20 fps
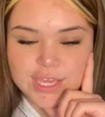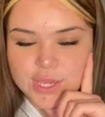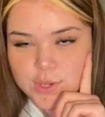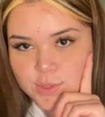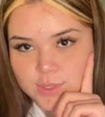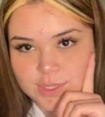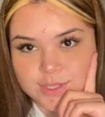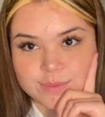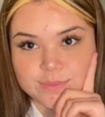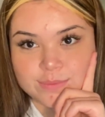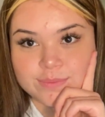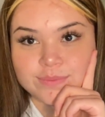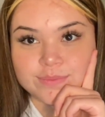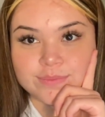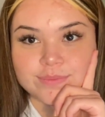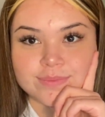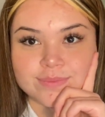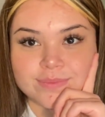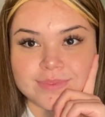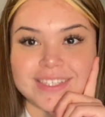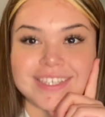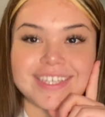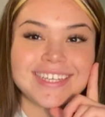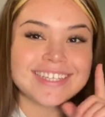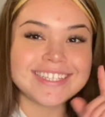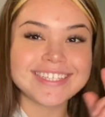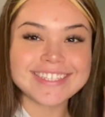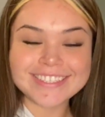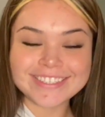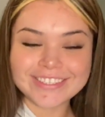cute.
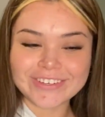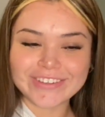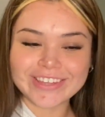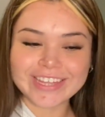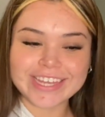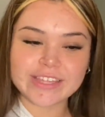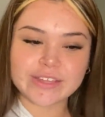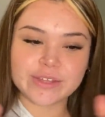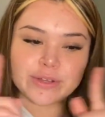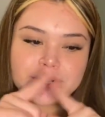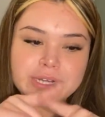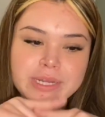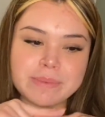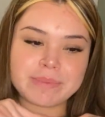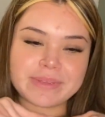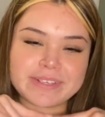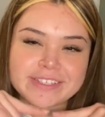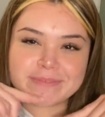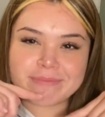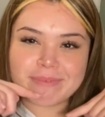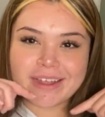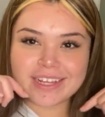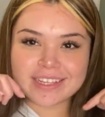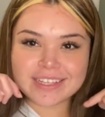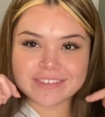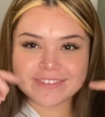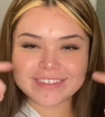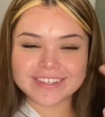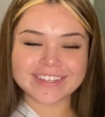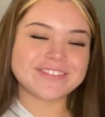With like the creepy
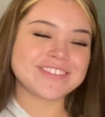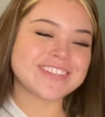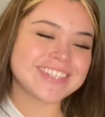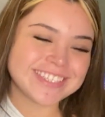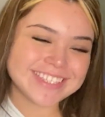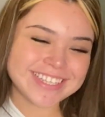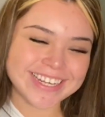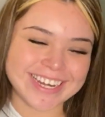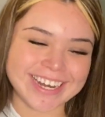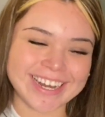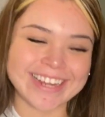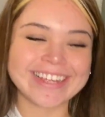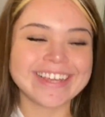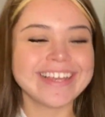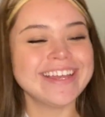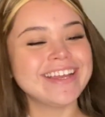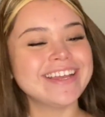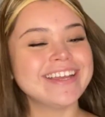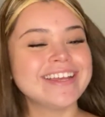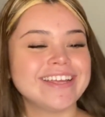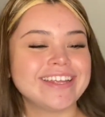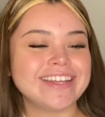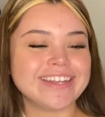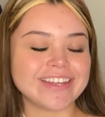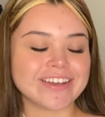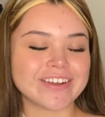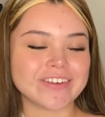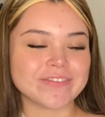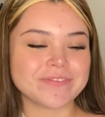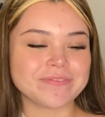smiley face. I'm just kidding.
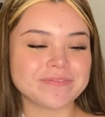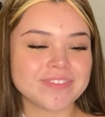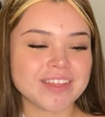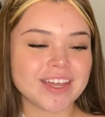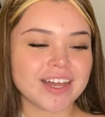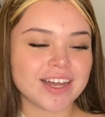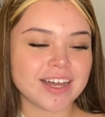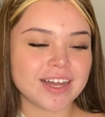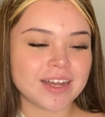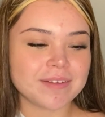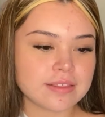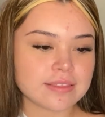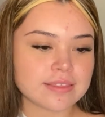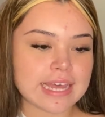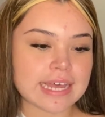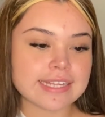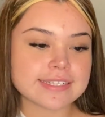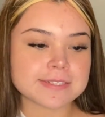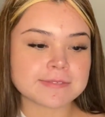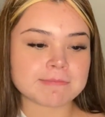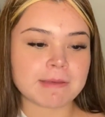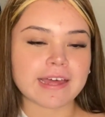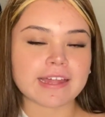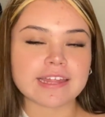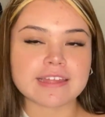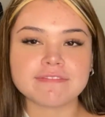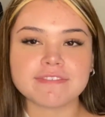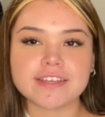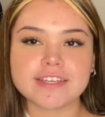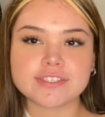No. That
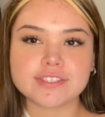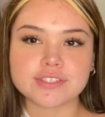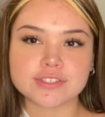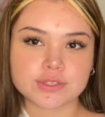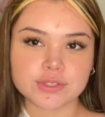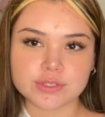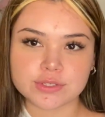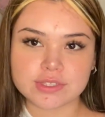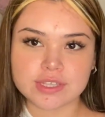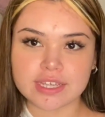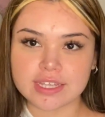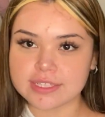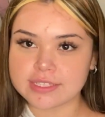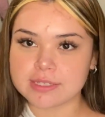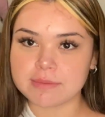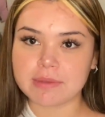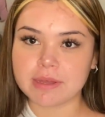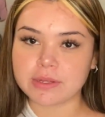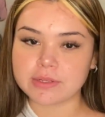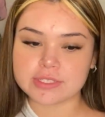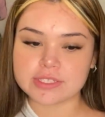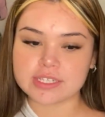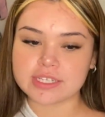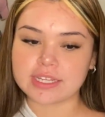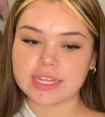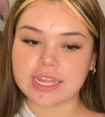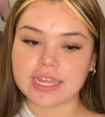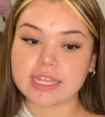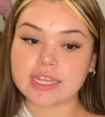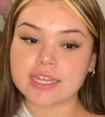smiley face just looks like it's about to
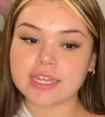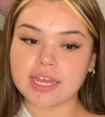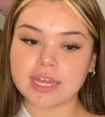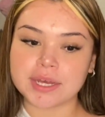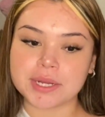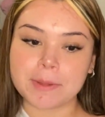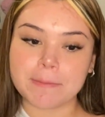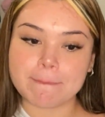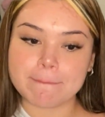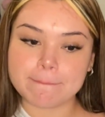like cut